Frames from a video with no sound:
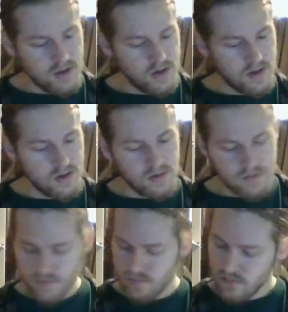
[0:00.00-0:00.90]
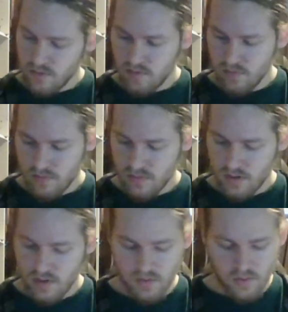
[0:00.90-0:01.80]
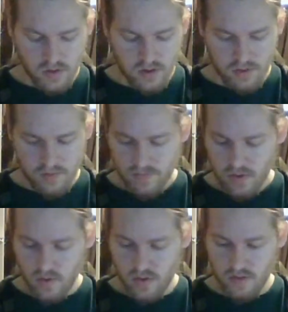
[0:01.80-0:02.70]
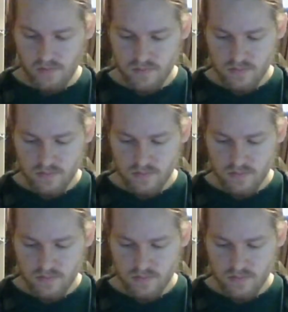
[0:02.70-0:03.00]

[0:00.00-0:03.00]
I don't know where it is. Okay.